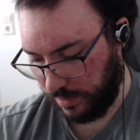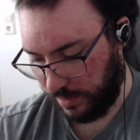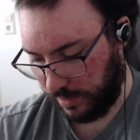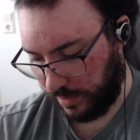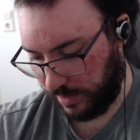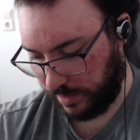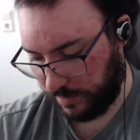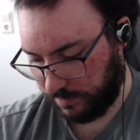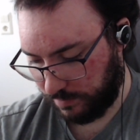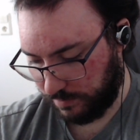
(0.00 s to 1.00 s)

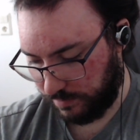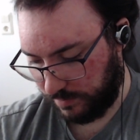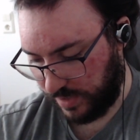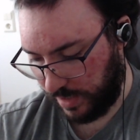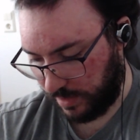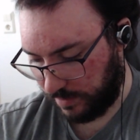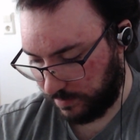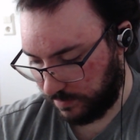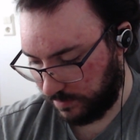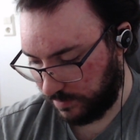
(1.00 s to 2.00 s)
And yeah,
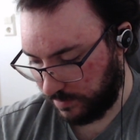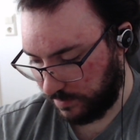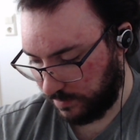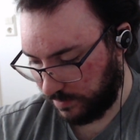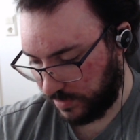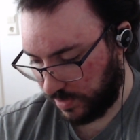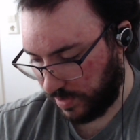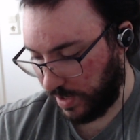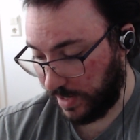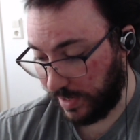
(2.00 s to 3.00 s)

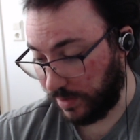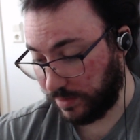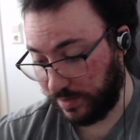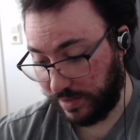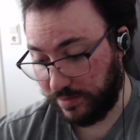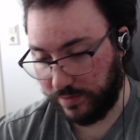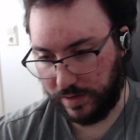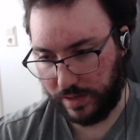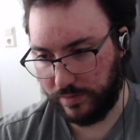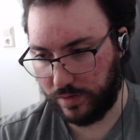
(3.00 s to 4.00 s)
try out the
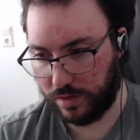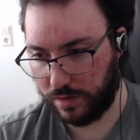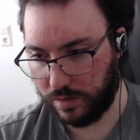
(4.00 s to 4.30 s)
flavor.